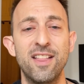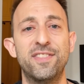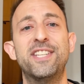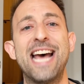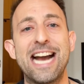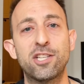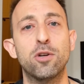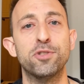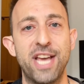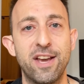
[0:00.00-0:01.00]
The
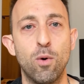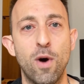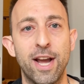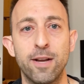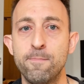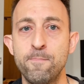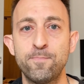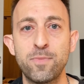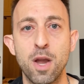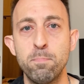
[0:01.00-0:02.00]
tactical takeaway.
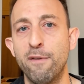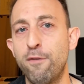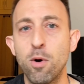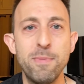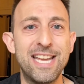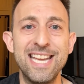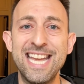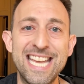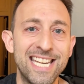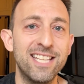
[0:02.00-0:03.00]
Before
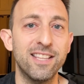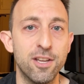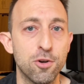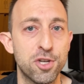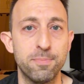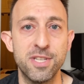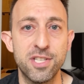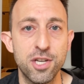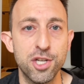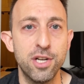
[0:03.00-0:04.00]
making any leadership
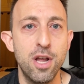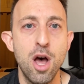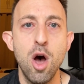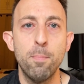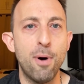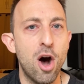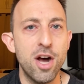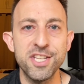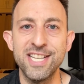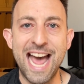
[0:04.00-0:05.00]
decision,
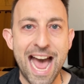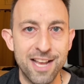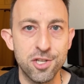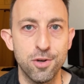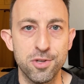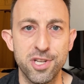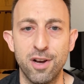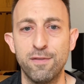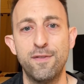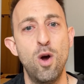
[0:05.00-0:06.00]
pause and ask
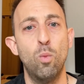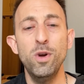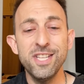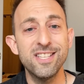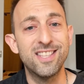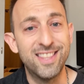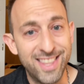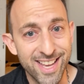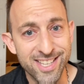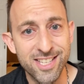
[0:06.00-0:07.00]
yourself, what does
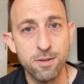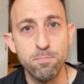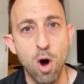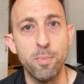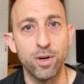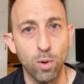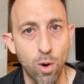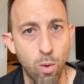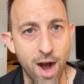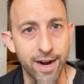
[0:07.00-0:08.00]
this moment
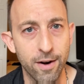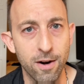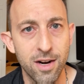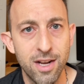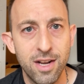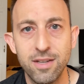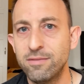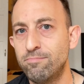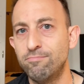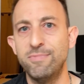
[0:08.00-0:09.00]
require?
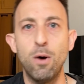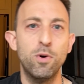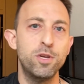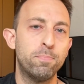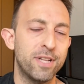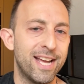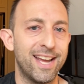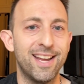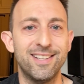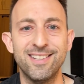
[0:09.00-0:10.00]
Not what you
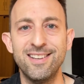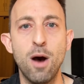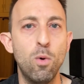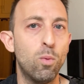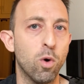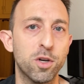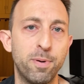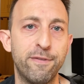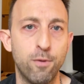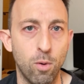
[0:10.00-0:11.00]
planned, not what worked
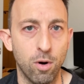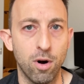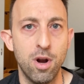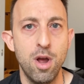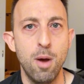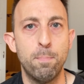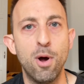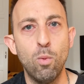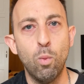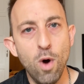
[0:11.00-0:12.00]
before,
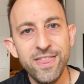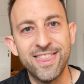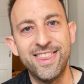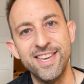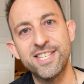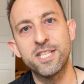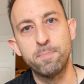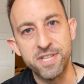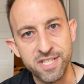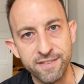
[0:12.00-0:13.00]
but what this
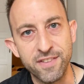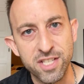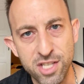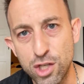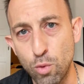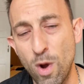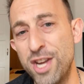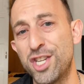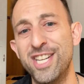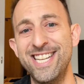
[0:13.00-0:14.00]
specific
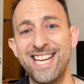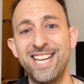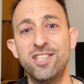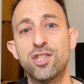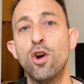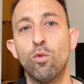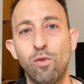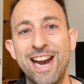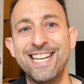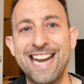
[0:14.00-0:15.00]
situation needs
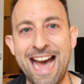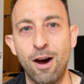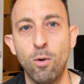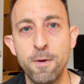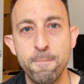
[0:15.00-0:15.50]
right now.